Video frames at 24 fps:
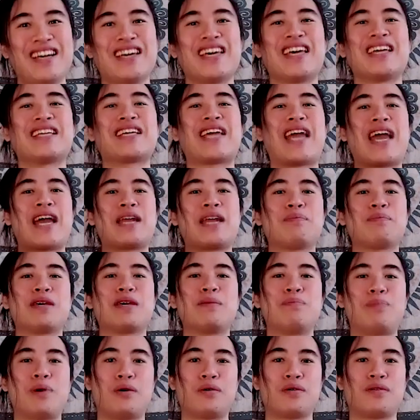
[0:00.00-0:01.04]
It can be
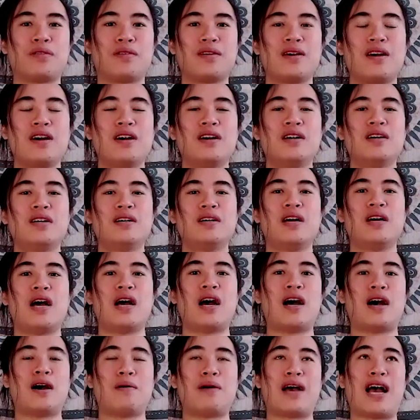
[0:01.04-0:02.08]
both.
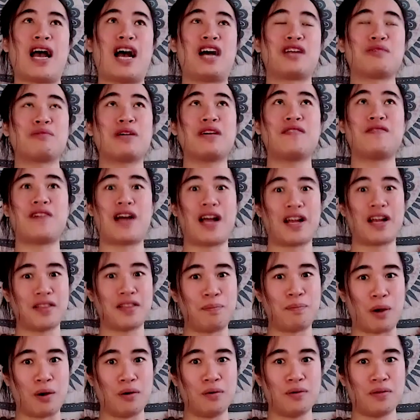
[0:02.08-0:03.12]
How do we find the
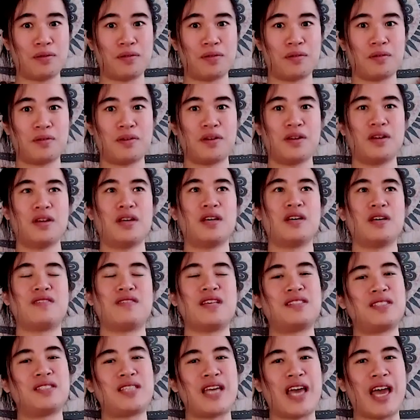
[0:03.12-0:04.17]
both?
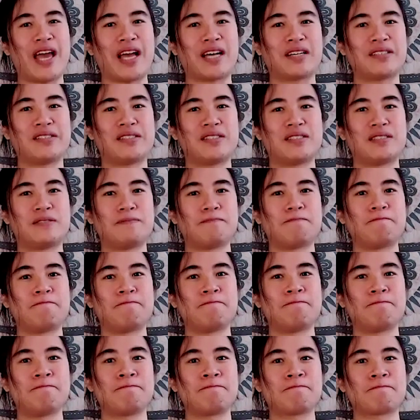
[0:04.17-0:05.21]
This takes
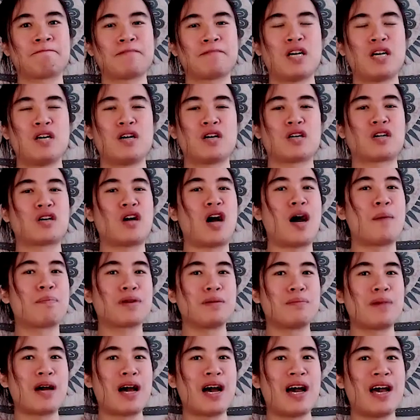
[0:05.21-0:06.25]

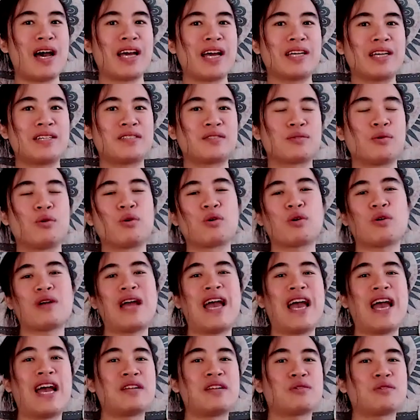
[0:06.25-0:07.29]
compromise
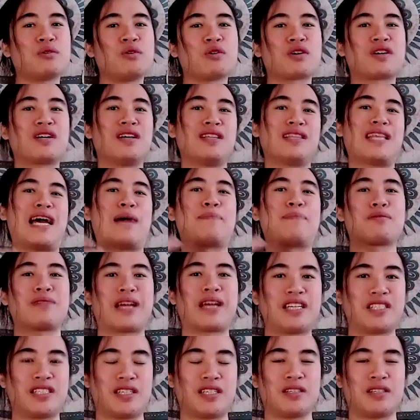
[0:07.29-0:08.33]
or
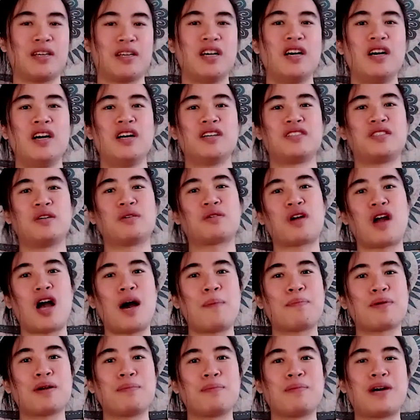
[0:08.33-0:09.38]
collaboration. So
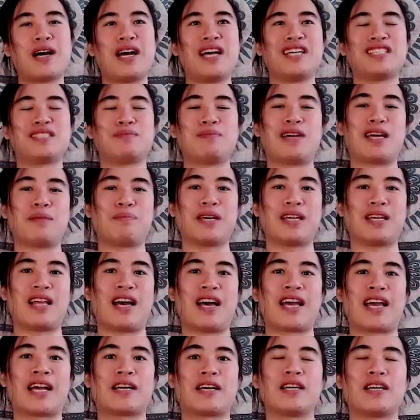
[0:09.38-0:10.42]
compromise might be
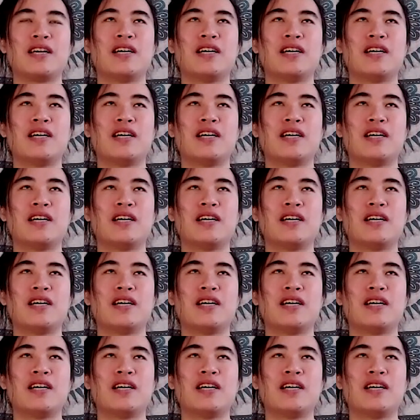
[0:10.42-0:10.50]
like,